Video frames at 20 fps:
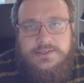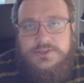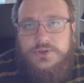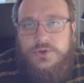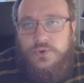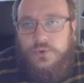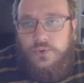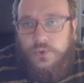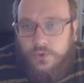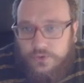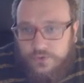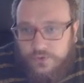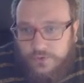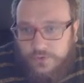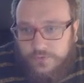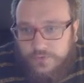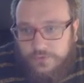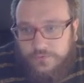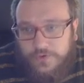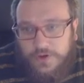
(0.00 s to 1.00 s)
the author
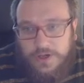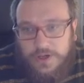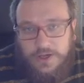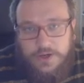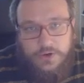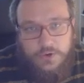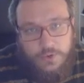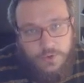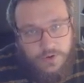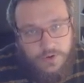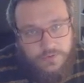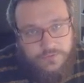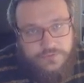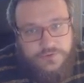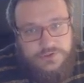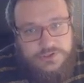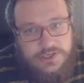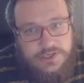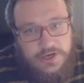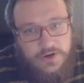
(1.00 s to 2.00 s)
of the file, or whoever
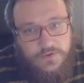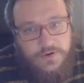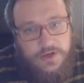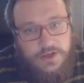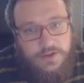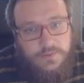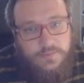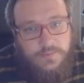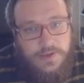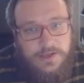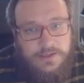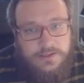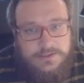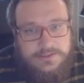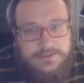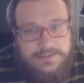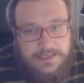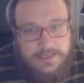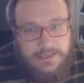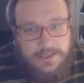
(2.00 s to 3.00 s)
is currently
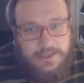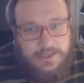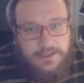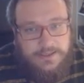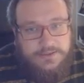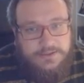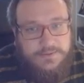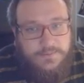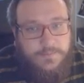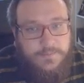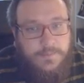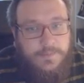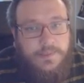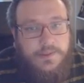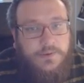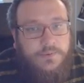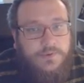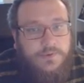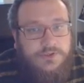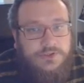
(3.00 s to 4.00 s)
maintaining it,
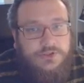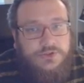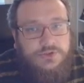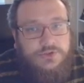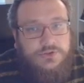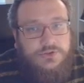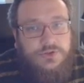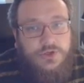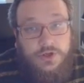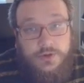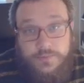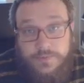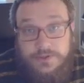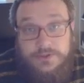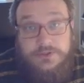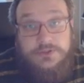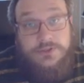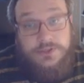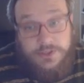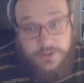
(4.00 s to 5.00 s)
which is going to
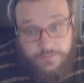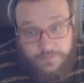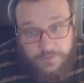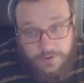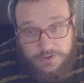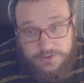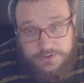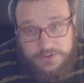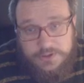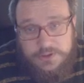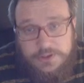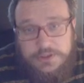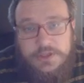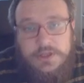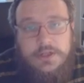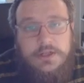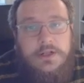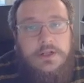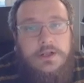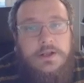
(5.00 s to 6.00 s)
be significant.
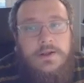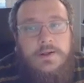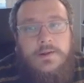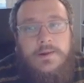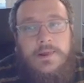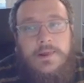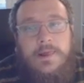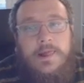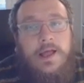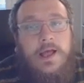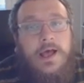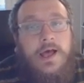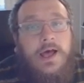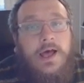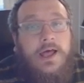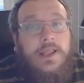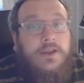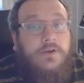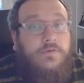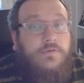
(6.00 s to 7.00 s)

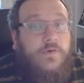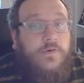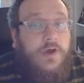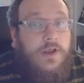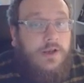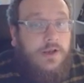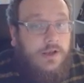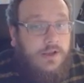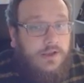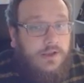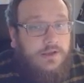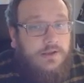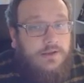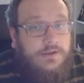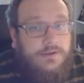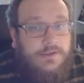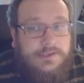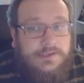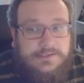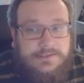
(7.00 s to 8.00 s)
And then finally,
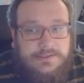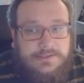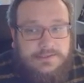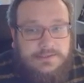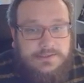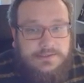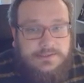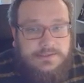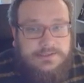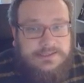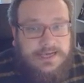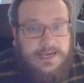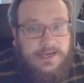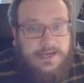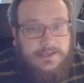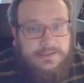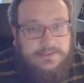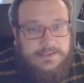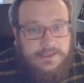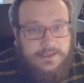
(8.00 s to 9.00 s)
this
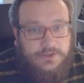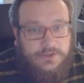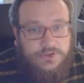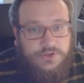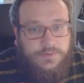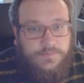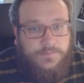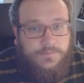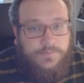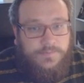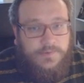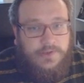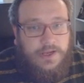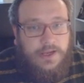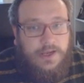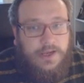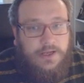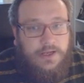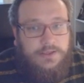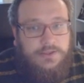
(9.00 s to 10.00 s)
tag section.
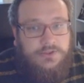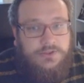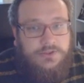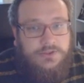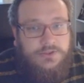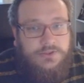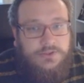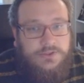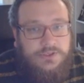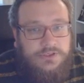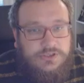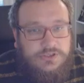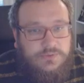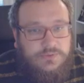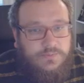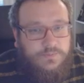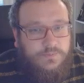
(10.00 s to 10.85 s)
And this